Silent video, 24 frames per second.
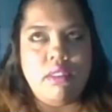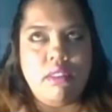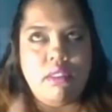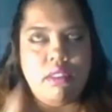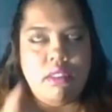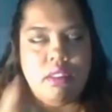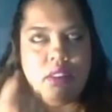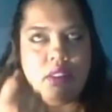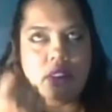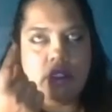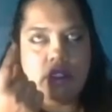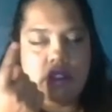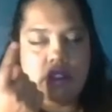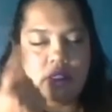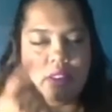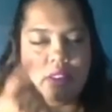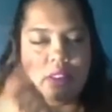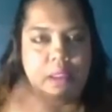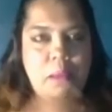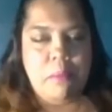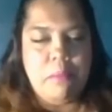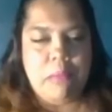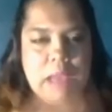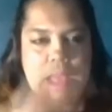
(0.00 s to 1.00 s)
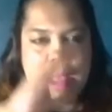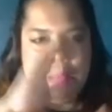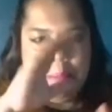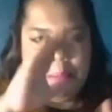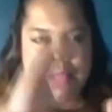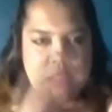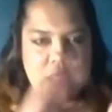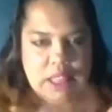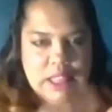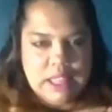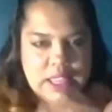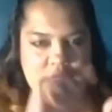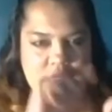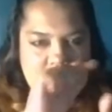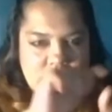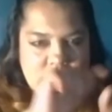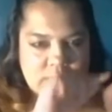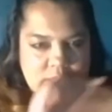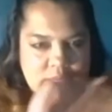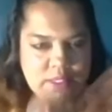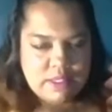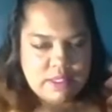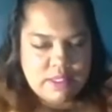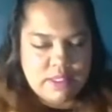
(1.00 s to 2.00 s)
Reverend Sarah is
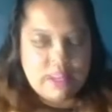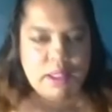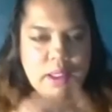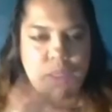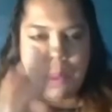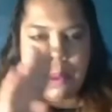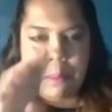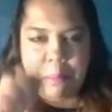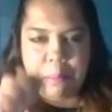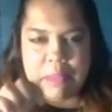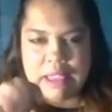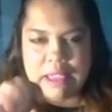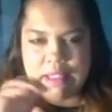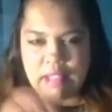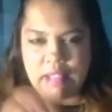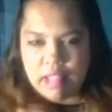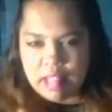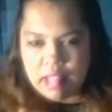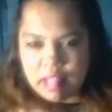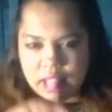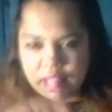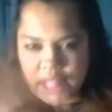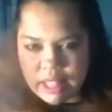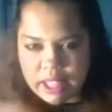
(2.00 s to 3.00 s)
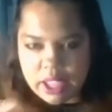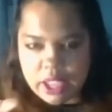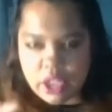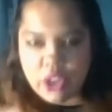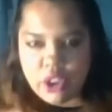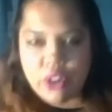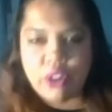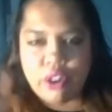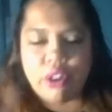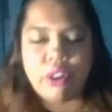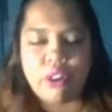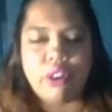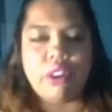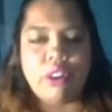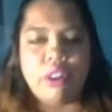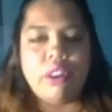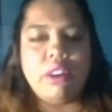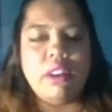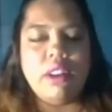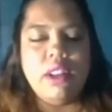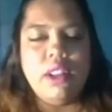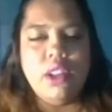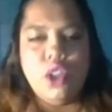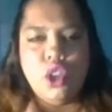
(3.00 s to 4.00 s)
offering 1 free signed
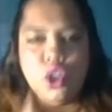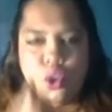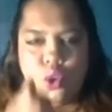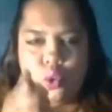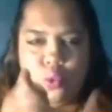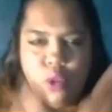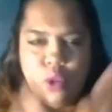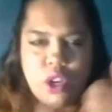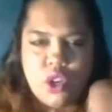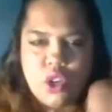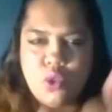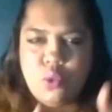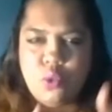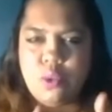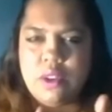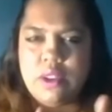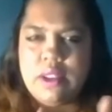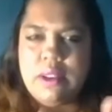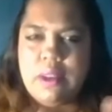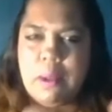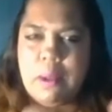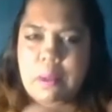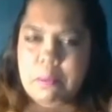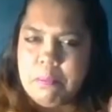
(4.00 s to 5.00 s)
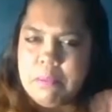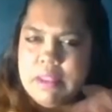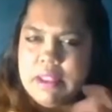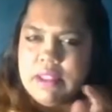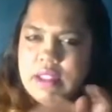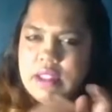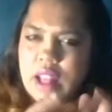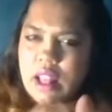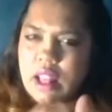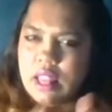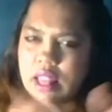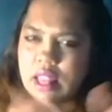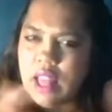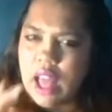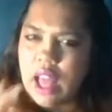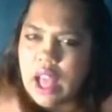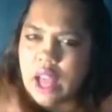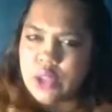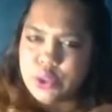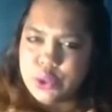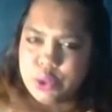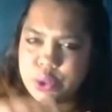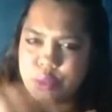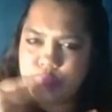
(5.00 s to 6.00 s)
copy of the
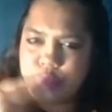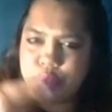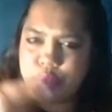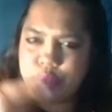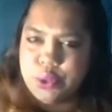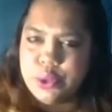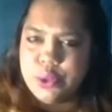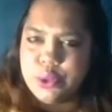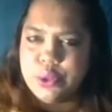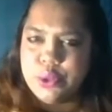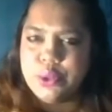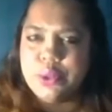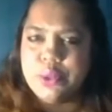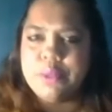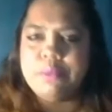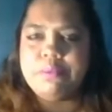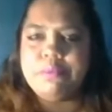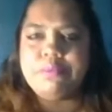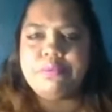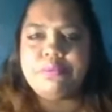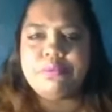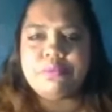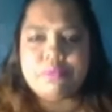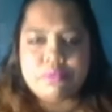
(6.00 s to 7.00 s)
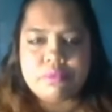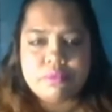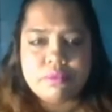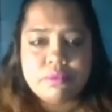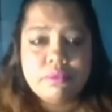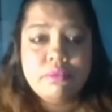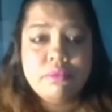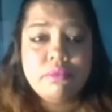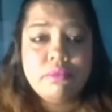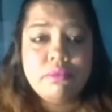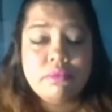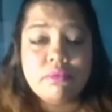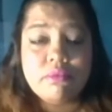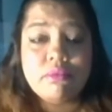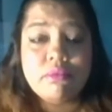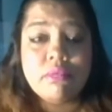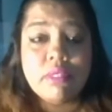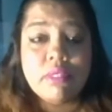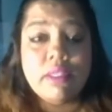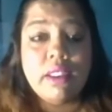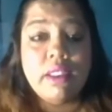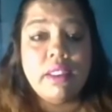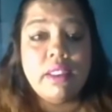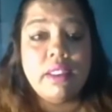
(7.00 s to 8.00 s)
book to anyone who registers
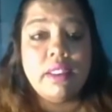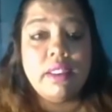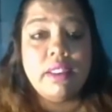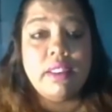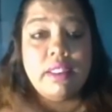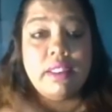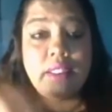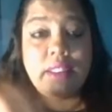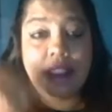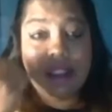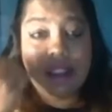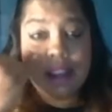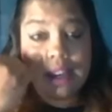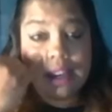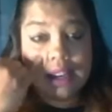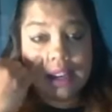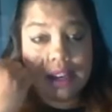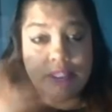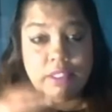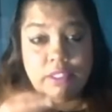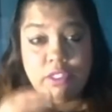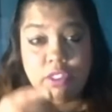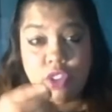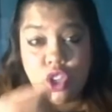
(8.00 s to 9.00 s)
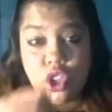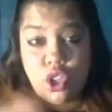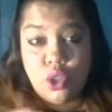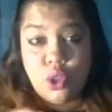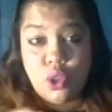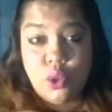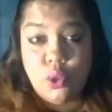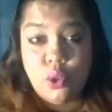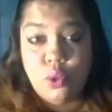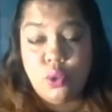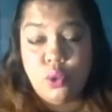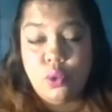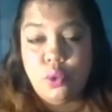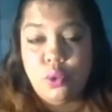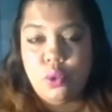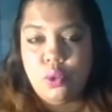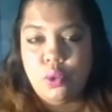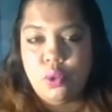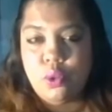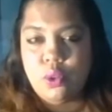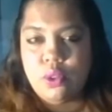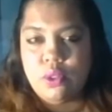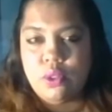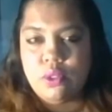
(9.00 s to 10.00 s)
prior to March 1st. Hint,
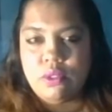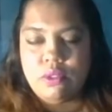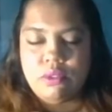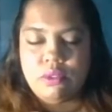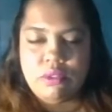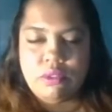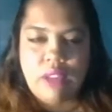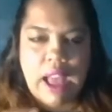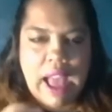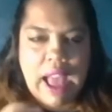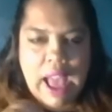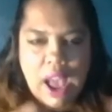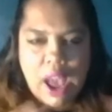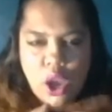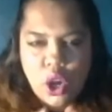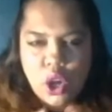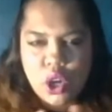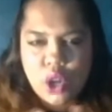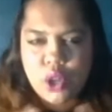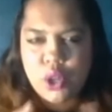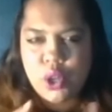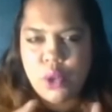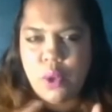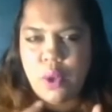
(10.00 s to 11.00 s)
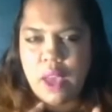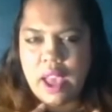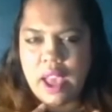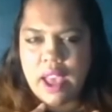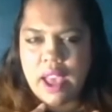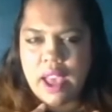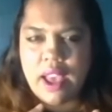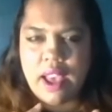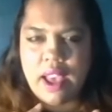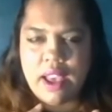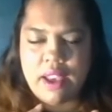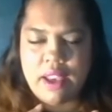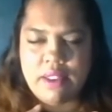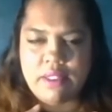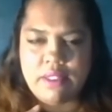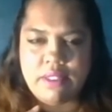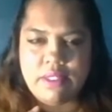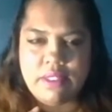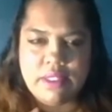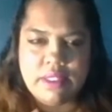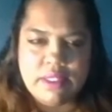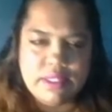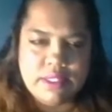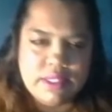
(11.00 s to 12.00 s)
hint, still got
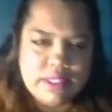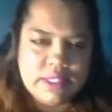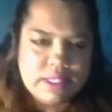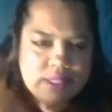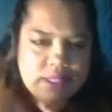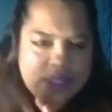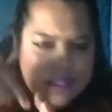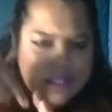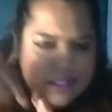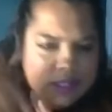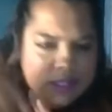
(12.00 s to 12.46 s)
time.